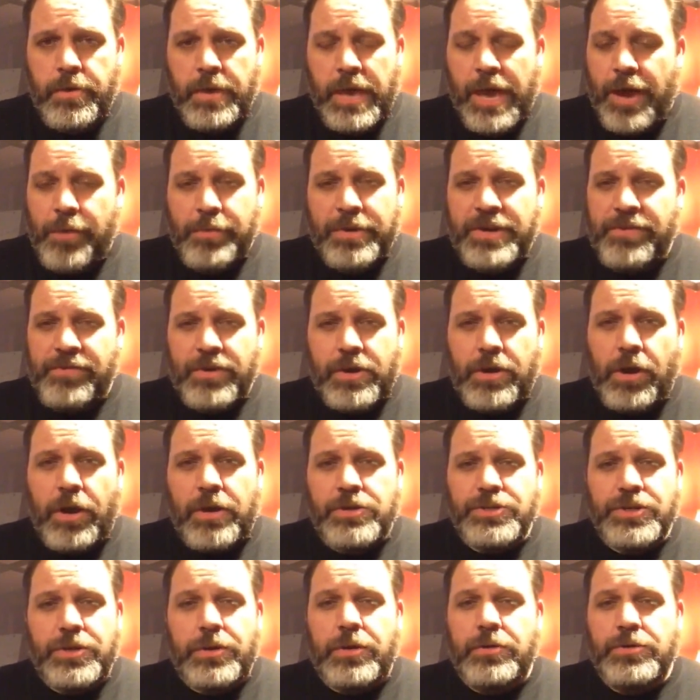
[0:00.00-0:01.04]
How many of you
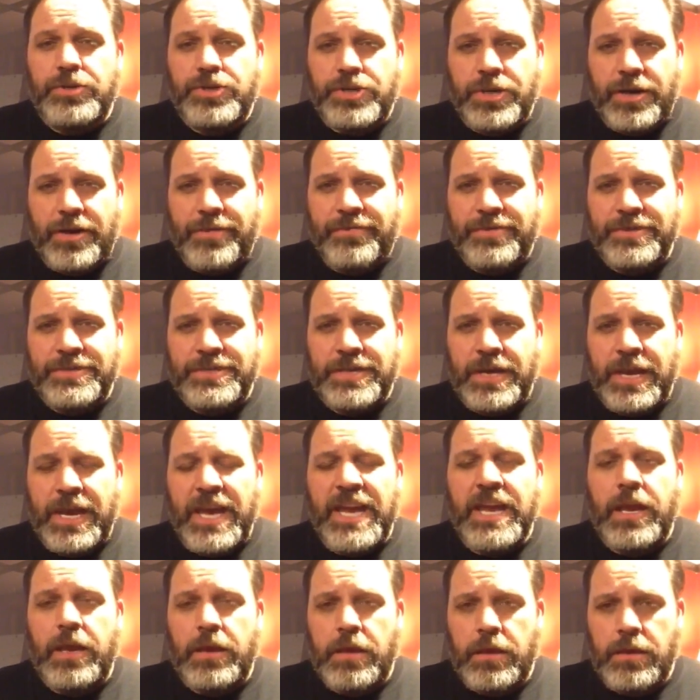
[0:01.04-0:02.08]
called your own sheriff and said,
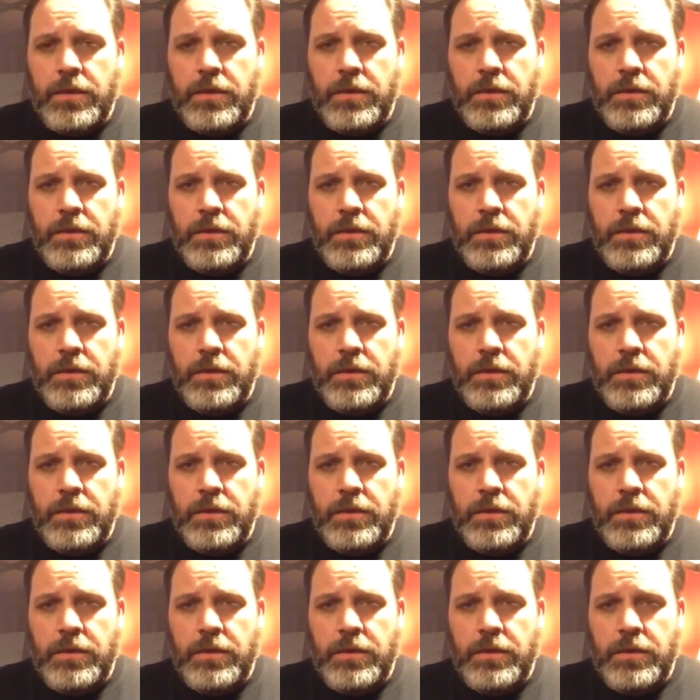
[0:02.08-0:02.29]
hey,